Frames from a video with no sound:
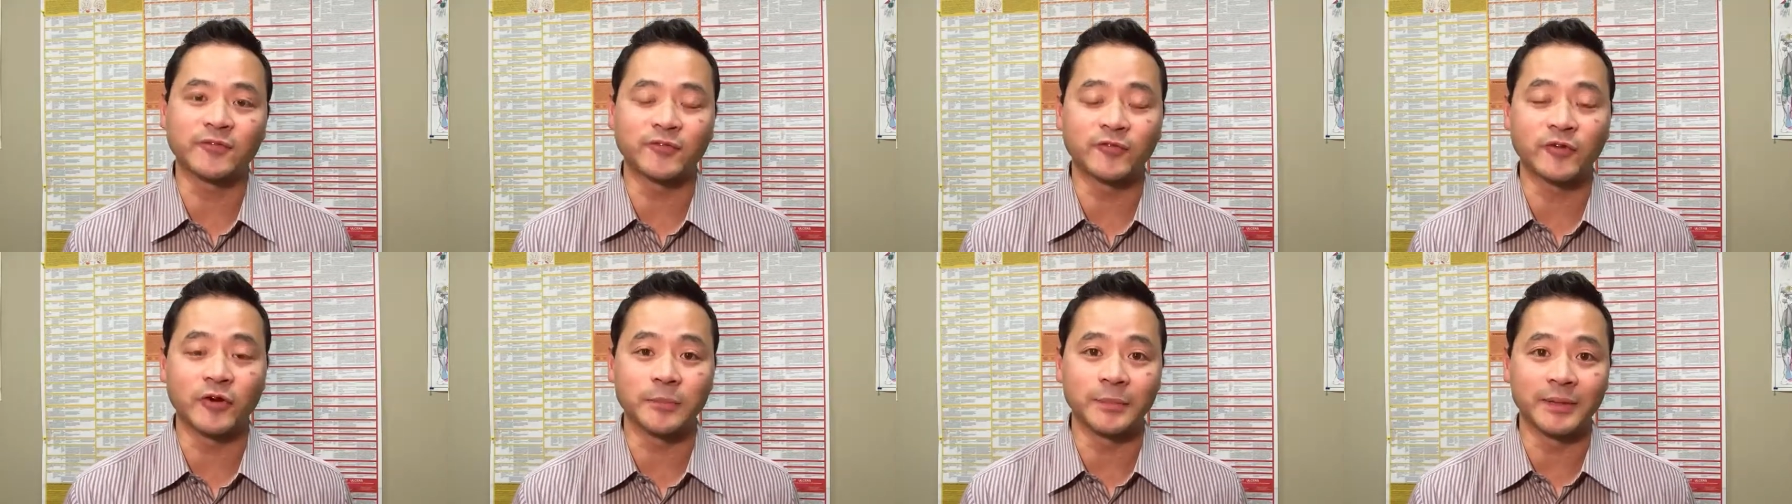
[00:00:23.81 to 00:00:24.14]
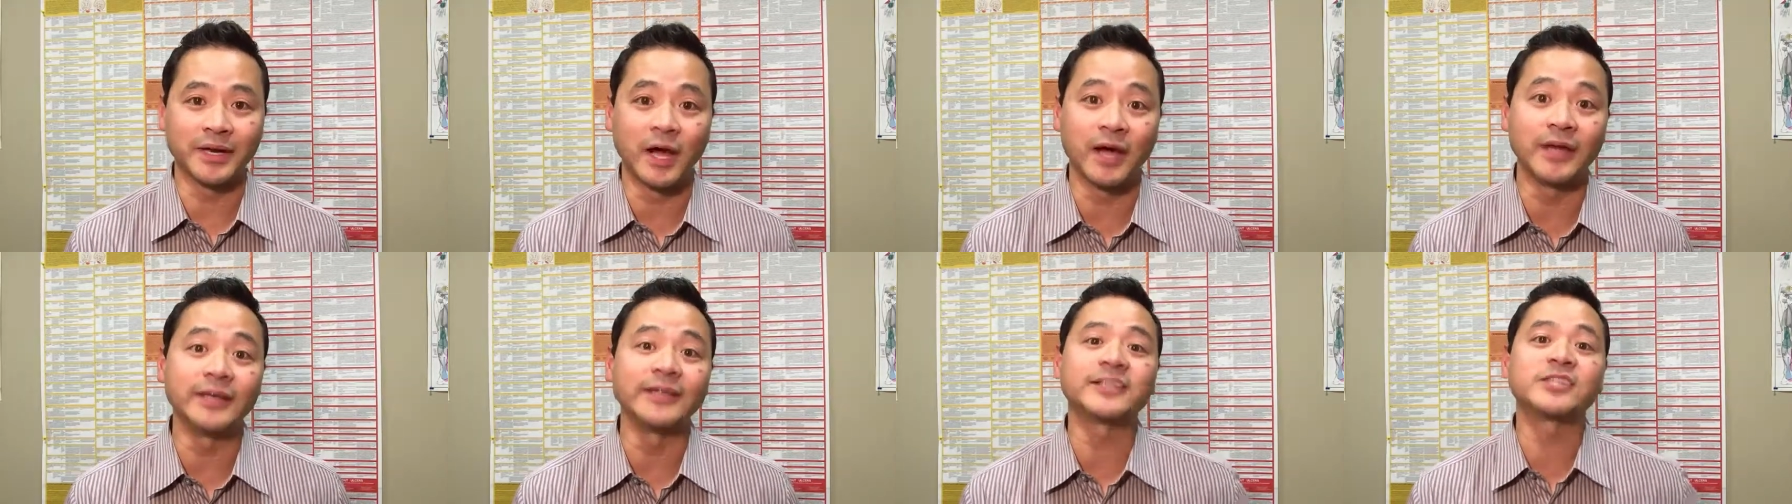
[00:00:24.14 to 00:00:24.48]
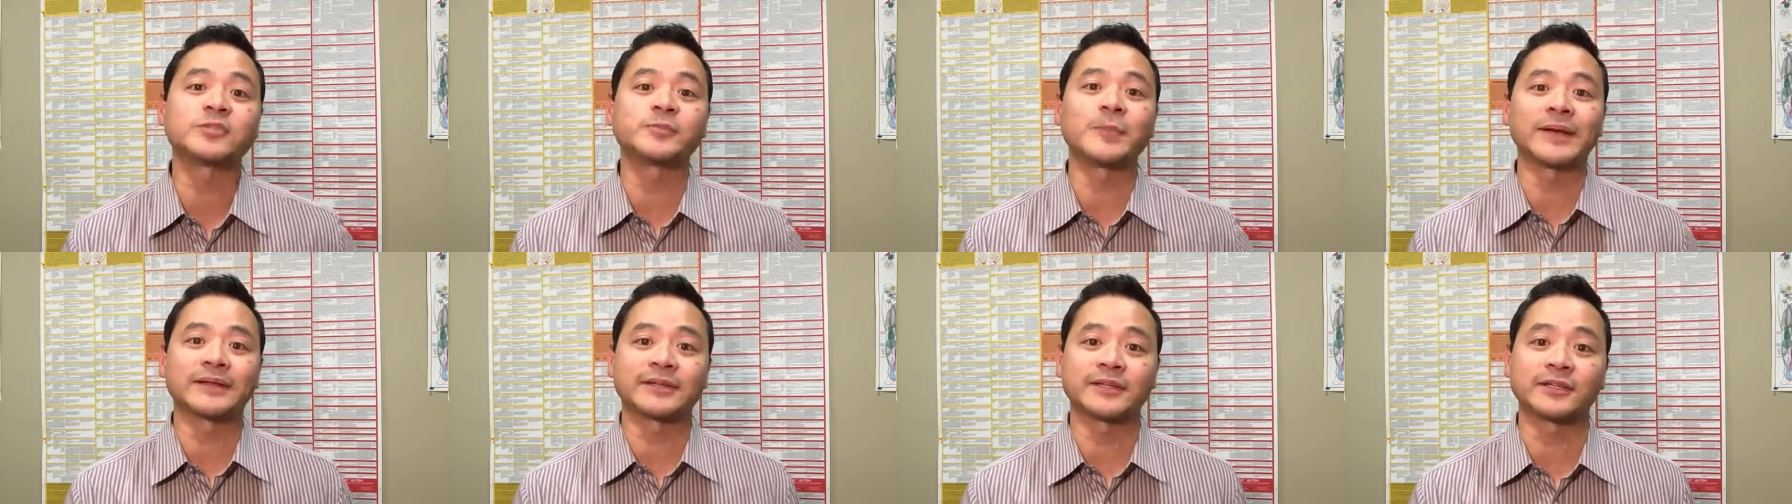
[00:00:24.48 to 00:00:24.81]
from an
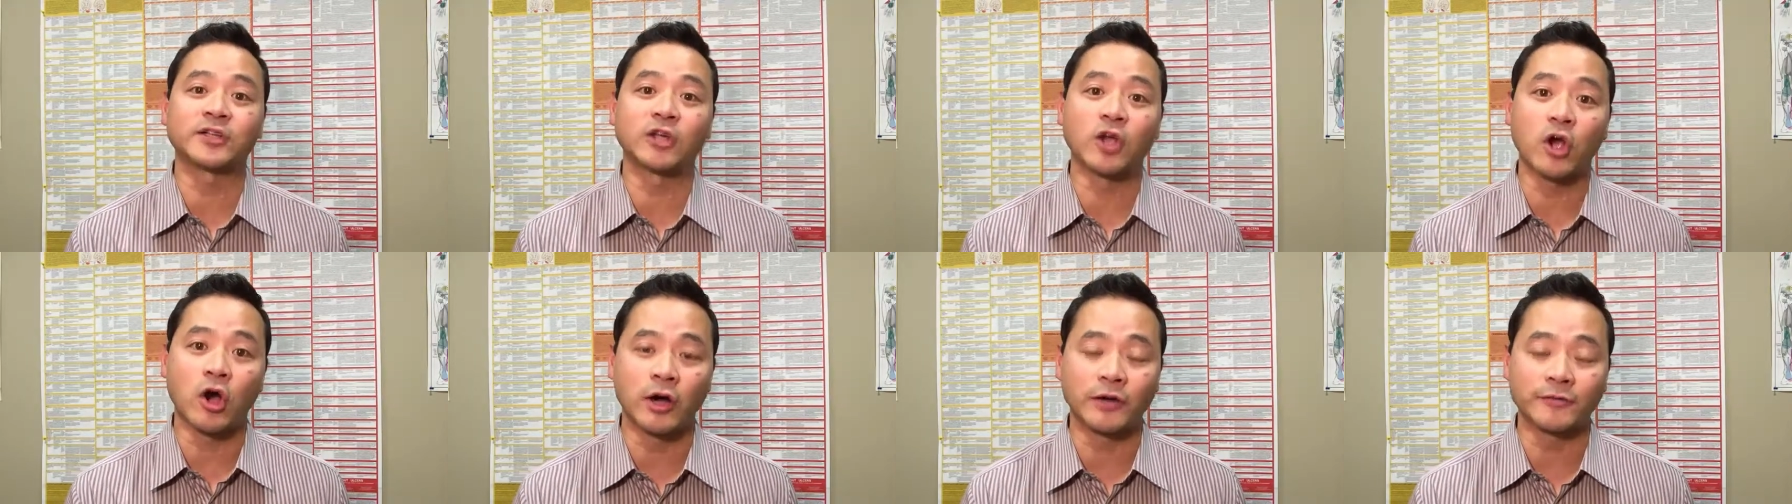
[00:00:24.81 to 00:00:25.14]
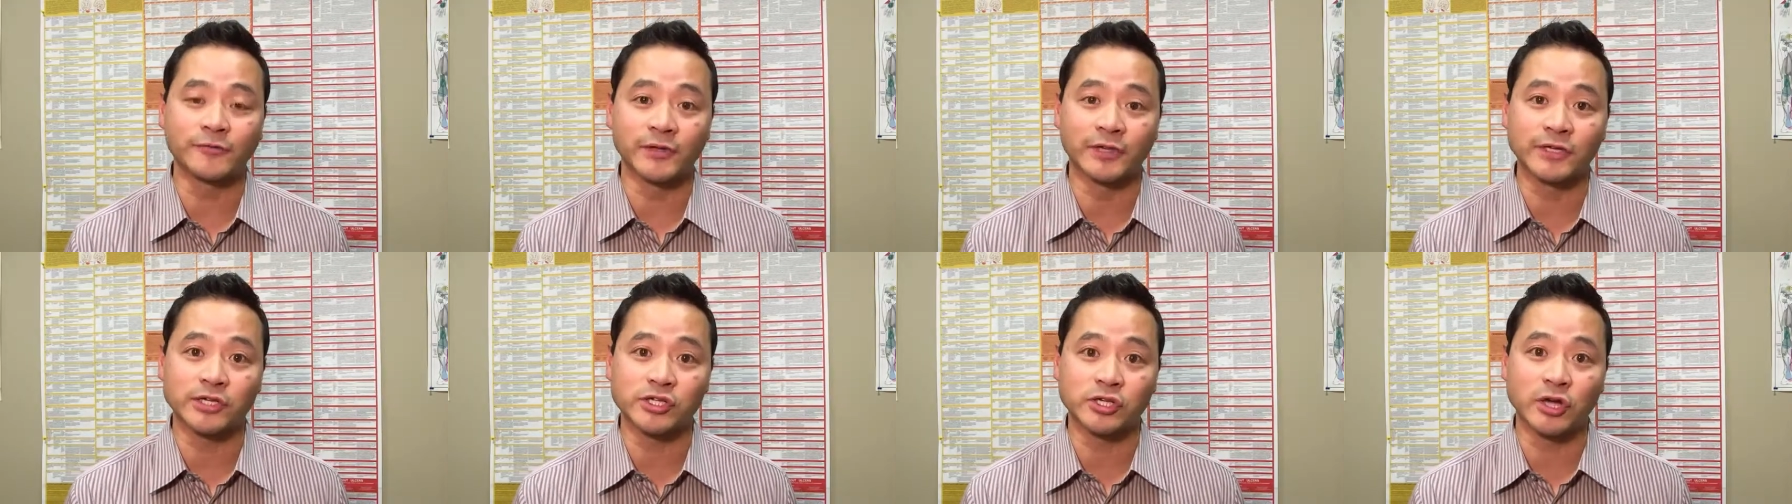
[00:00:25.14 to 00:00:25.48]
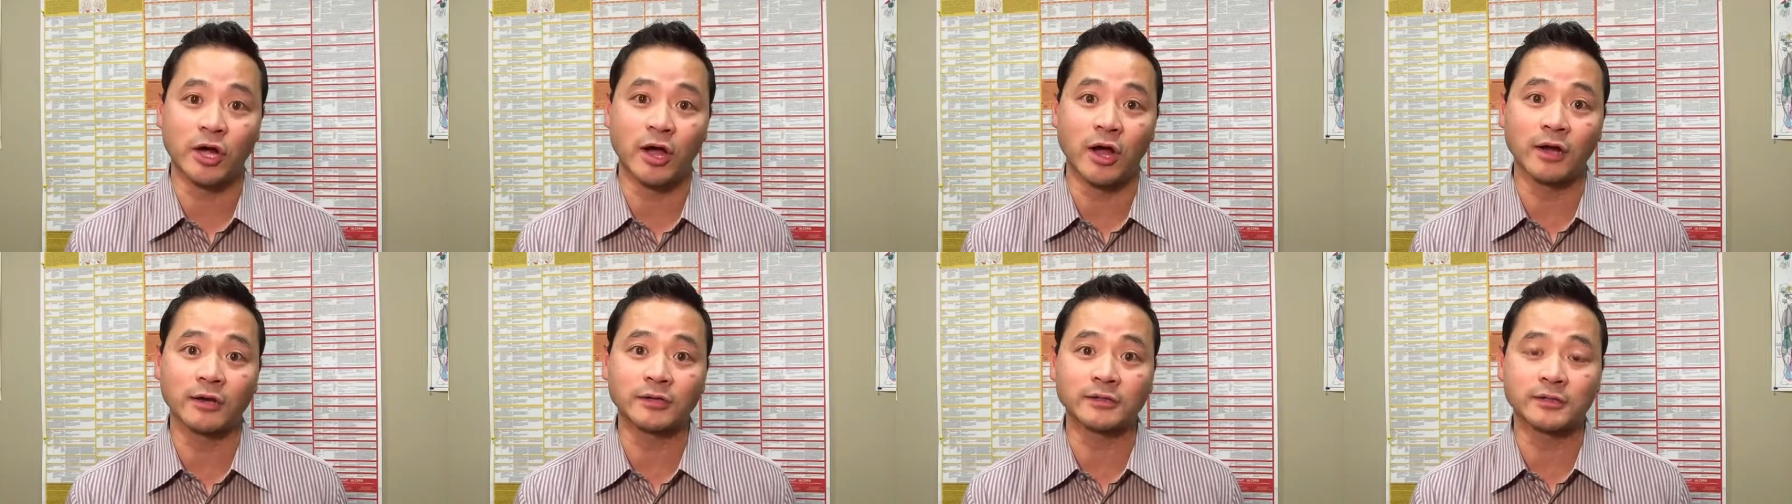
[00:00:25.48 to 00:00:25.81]
unexpected conflict
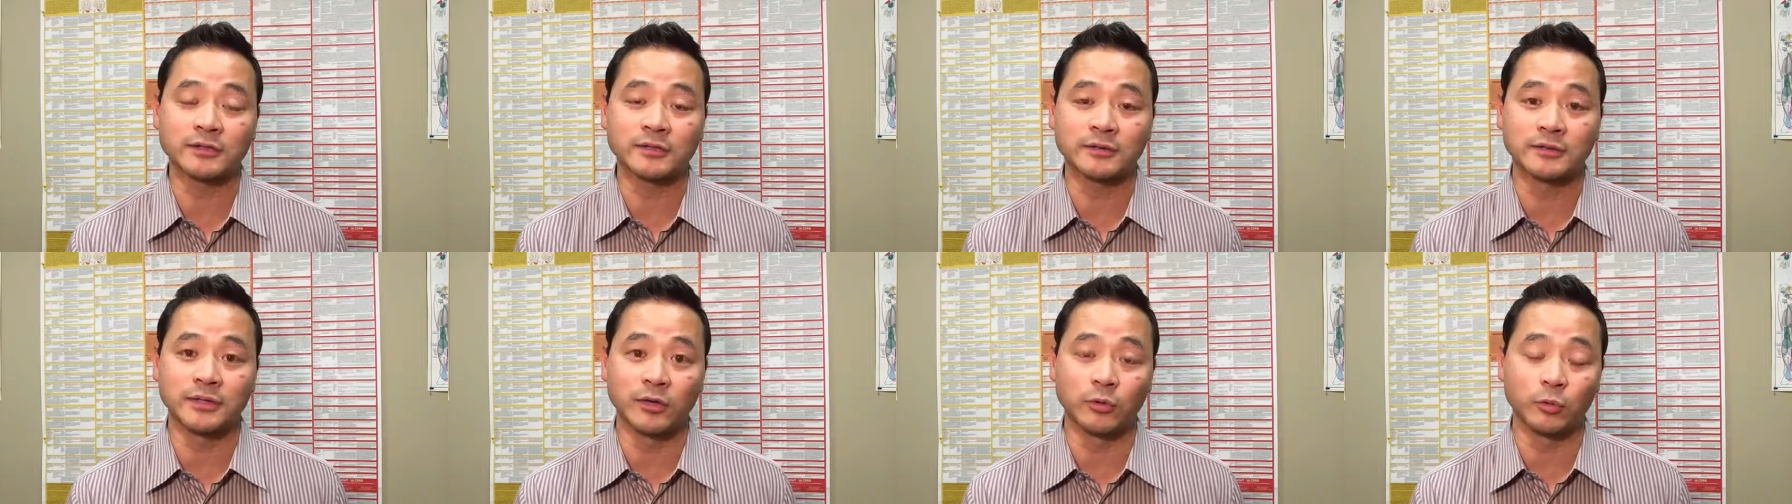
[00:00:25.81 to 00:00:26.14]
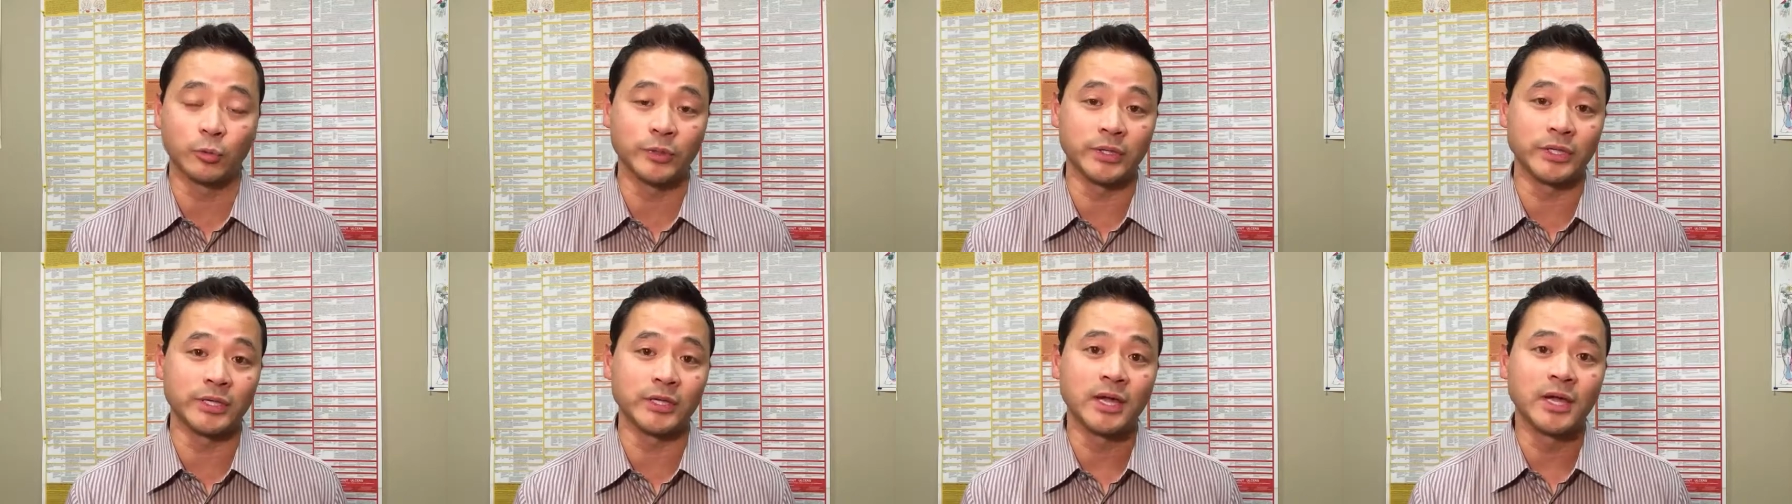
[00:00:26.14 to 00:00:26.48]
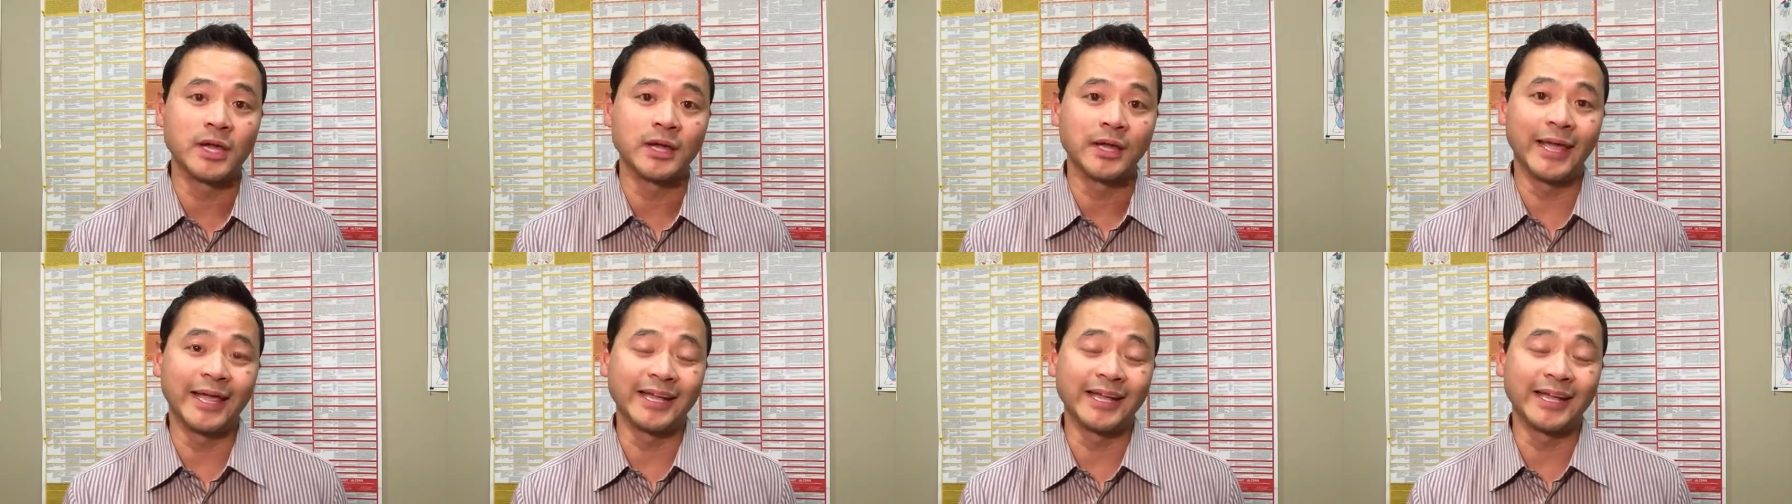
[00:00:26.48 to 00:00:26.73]
shock that we